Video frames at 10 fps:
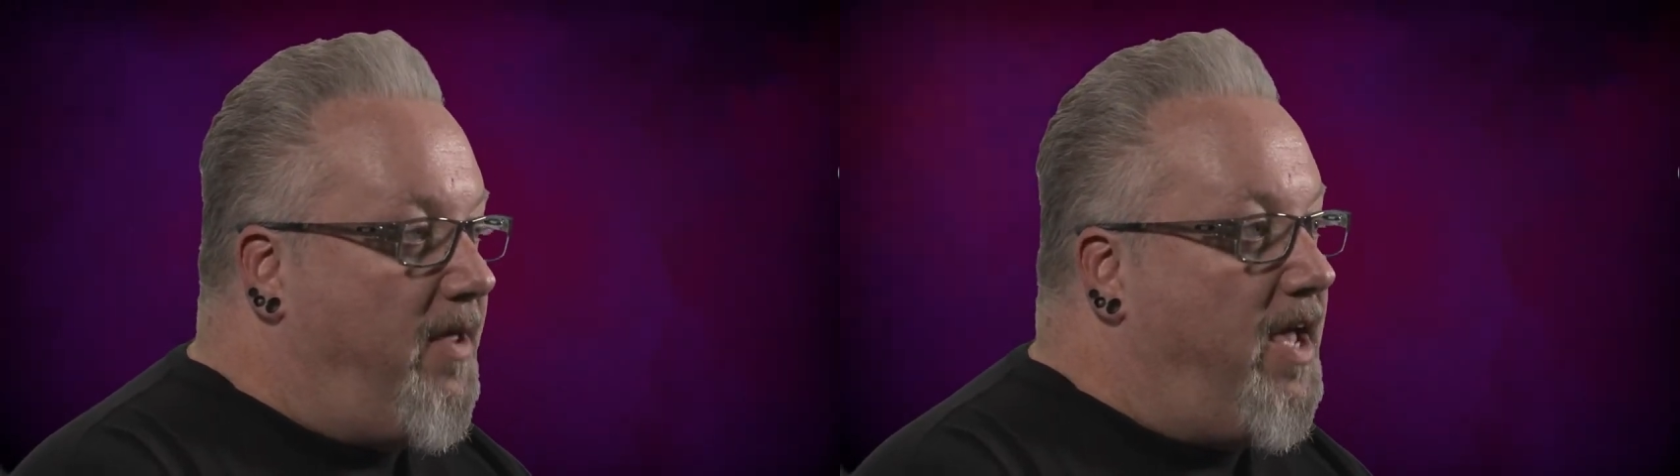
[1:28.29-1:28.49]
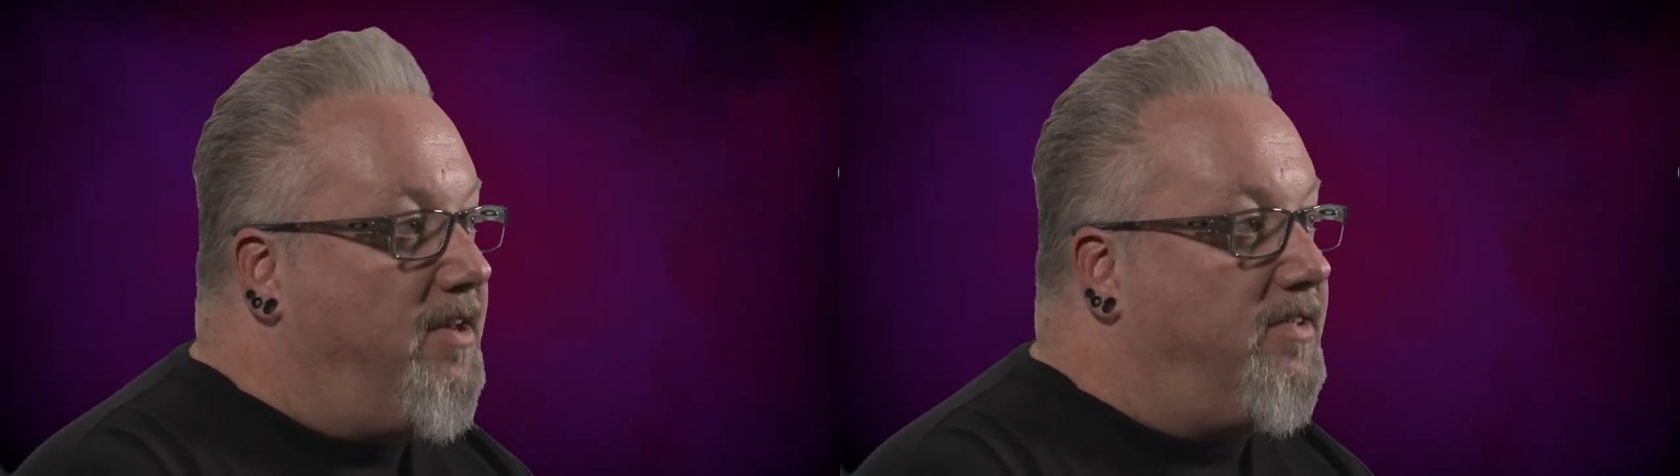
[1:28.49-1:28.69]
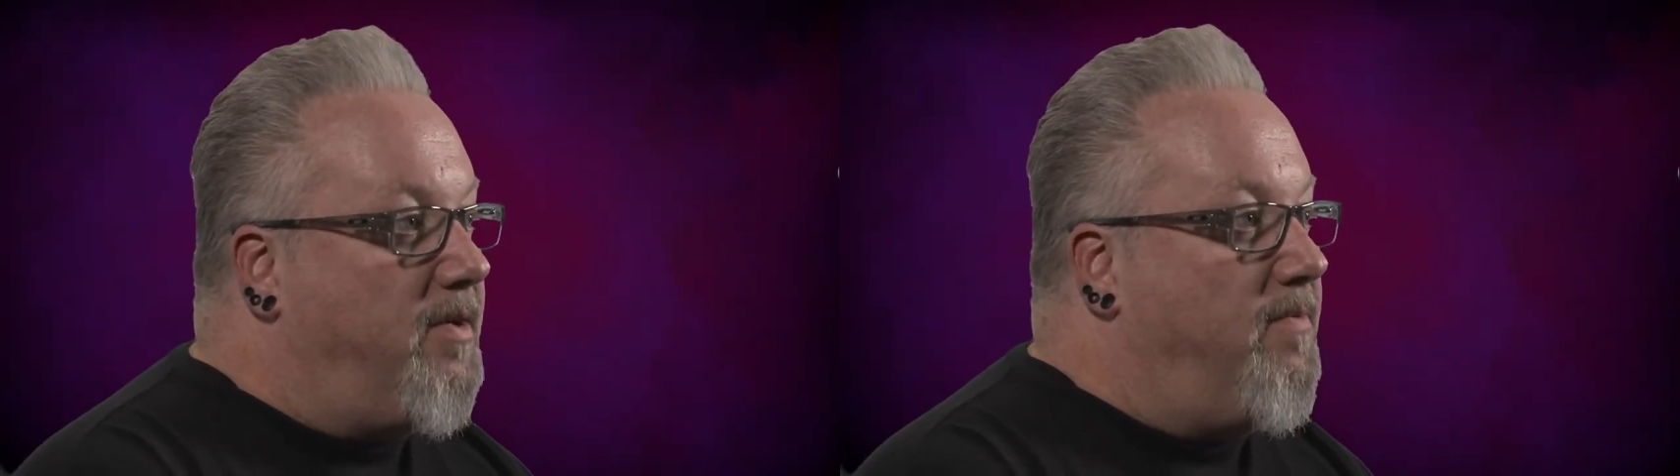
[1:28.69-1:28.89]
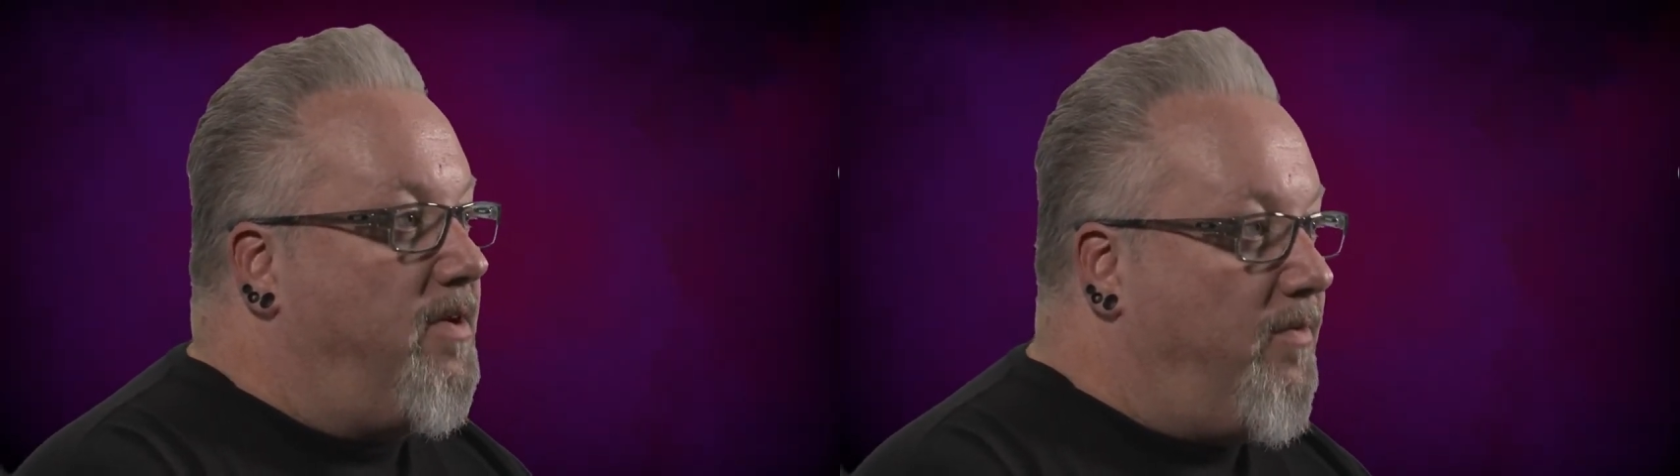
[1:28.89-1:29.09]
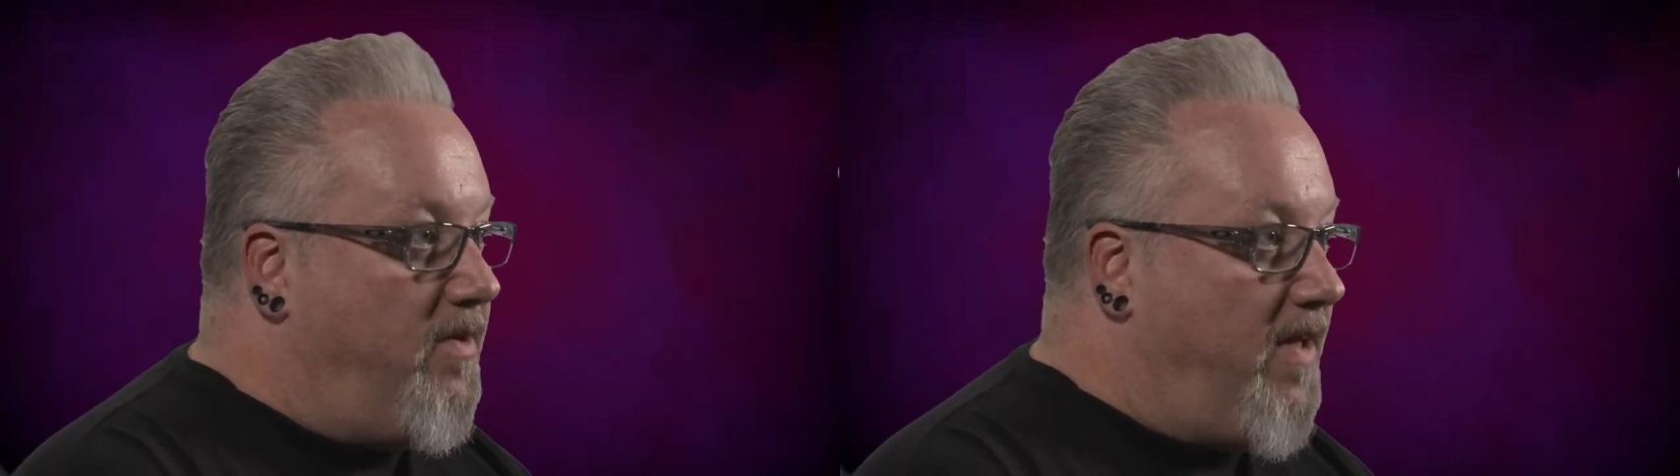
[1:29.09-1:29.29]
planned and some
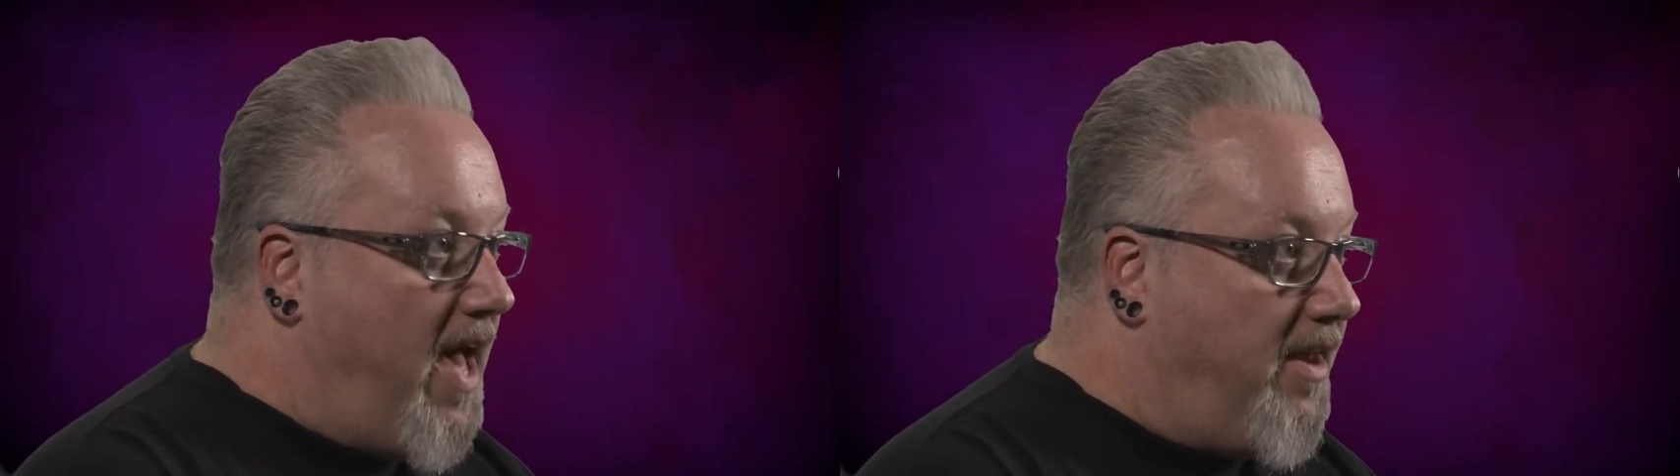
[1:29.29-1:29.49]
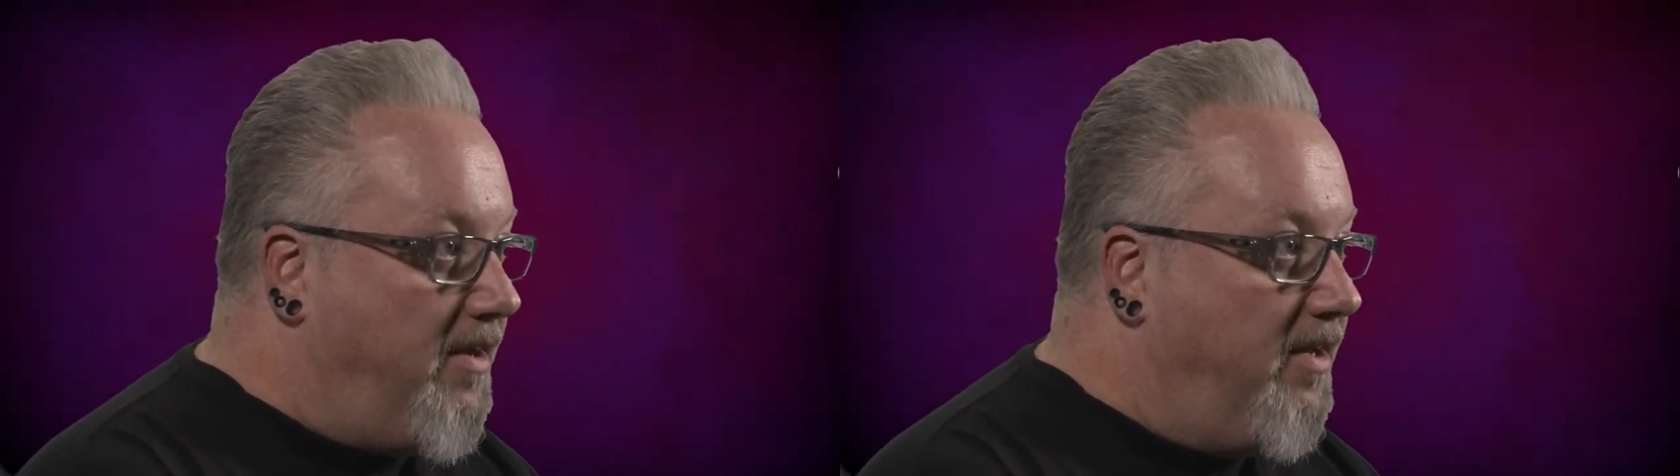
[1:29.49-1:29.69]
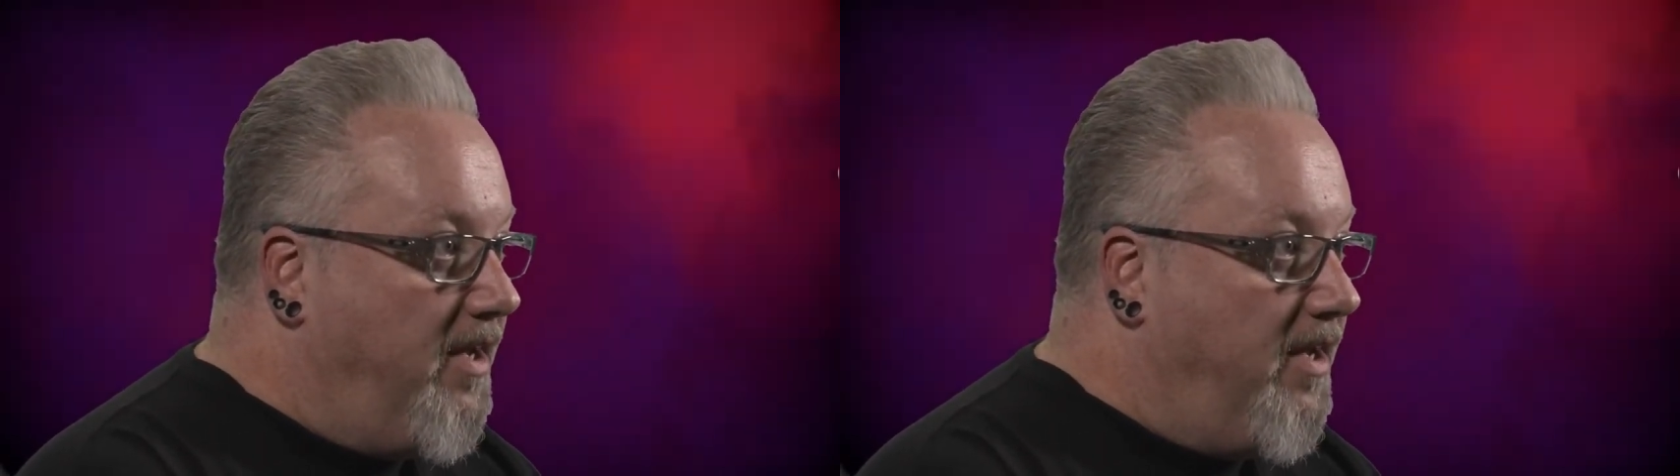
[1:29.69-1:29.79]
that we've added.